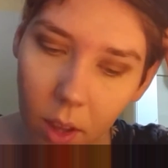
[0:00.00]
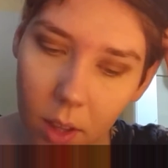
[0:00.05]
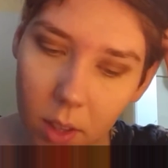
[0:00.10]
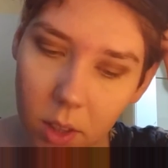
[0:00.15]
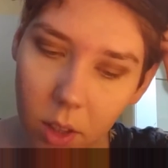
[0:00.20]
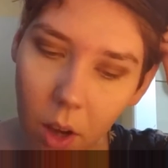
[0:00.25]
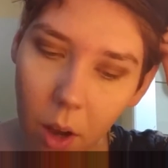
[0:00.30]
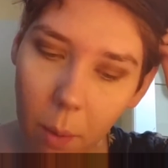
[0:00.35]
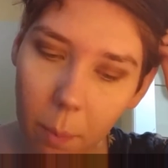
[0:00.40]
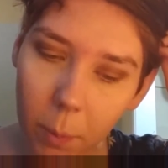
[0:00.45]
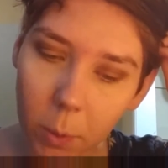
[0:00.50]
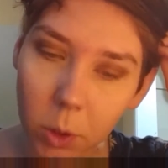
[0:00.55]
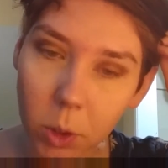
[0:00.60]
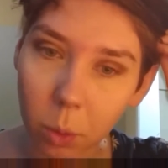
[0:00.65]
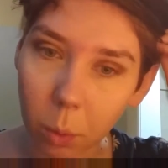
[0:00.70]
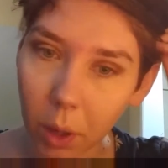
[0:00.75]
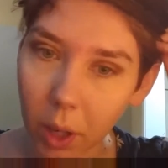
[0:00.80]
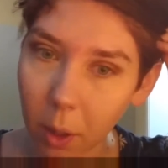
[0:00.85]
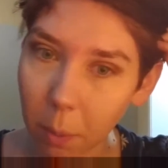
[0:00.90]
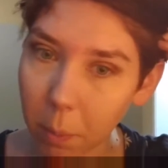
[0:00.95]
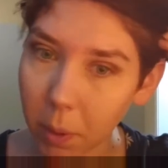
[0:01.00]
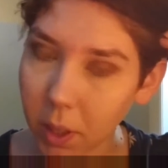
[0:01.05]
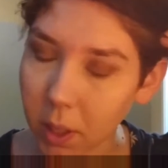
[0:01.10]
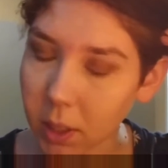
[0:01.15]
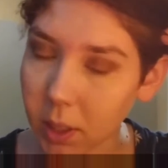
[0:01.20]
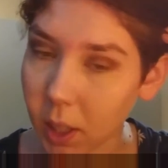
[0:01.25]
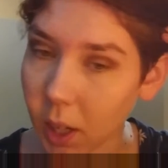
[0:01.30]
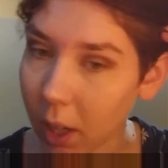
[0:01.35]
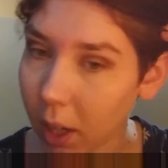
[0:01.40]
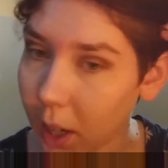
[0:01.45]
It's almost white, but
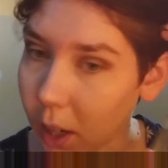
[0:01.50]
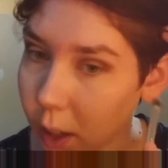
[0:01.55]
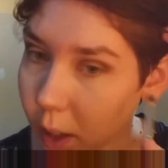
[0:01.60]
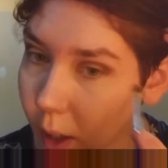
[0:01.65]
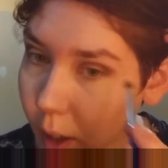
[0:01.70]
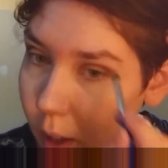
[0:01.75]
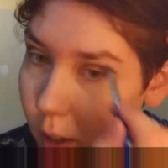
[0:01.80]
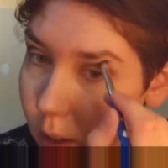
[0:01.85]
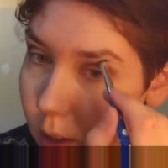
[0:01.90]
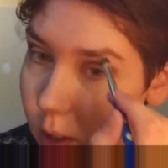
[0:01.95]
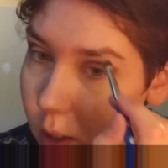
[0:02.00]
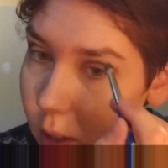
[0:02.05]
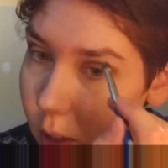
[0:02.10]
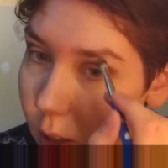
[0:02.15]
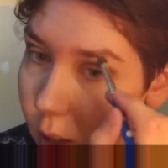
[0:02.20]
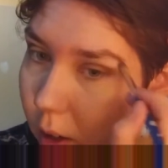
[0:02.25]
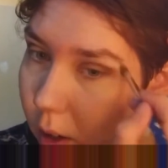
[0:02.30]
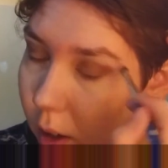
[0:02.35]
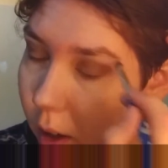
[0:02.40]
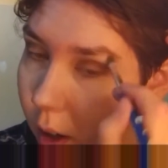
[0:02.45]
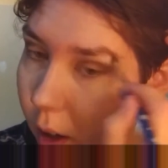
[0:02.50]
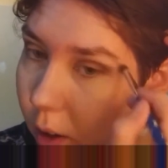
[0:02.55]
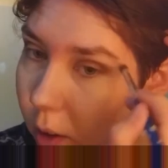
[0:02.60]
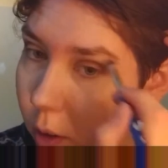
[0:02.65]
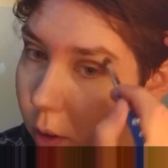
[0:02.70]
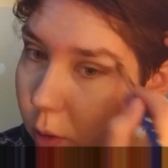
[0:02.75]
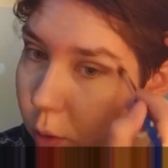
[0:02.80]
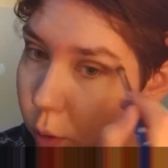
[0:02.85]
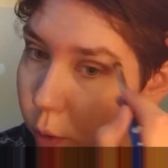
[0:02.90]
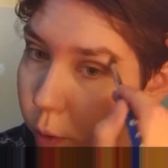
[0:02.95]
it's got a nice, you
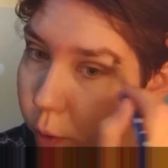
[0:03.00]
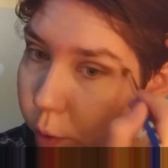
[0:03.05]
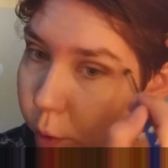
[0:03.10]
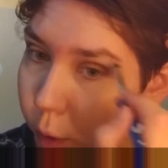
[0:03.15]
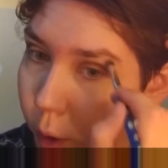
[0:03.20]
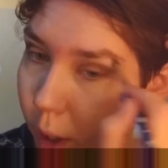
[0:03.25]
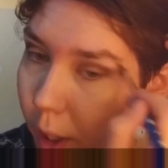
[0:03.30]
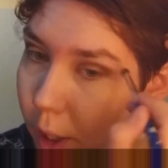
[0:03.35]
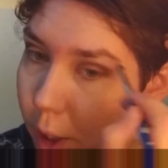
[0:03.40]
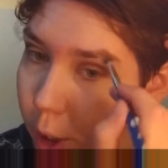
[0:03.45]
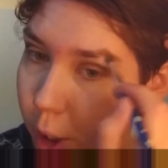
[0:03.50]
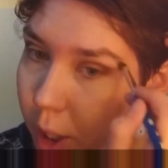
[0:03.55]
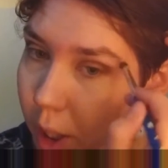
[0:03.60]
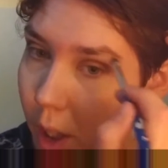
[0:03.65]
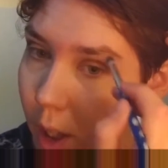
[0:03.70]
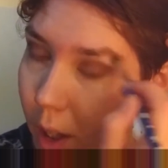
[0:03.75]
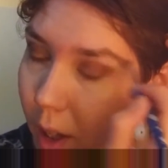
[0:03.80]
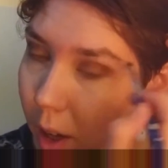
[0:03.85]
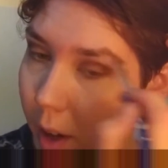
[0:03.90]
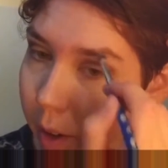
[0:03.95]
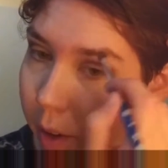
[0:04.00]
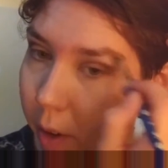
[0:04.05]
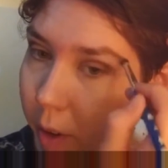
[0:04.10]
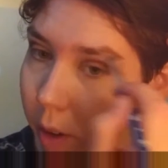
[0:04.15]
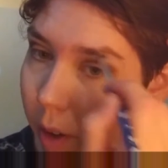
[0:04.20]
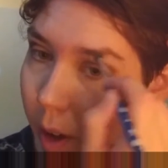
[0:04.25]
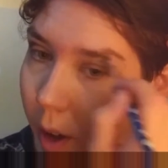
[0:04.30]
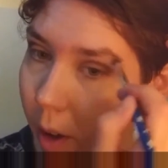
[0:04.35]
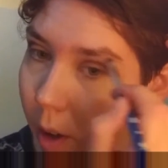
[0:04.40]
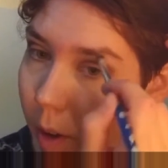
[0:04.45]
know, fleshy
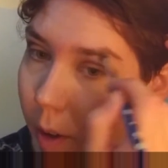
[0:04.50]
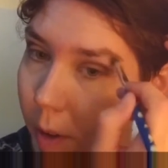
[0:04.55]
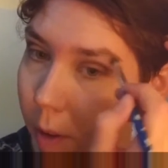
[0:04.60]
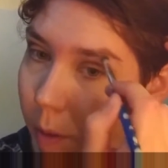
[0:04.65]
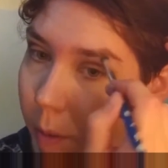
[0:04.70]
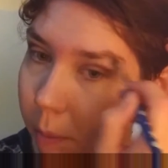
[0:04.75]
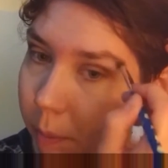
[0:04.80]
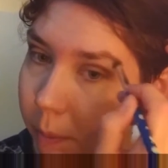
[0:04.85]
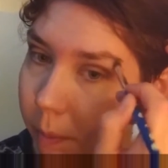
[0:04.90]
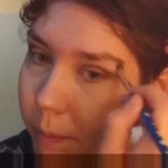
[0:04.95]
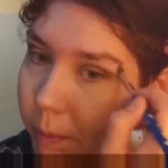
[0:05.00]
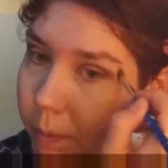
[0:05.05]
undertone.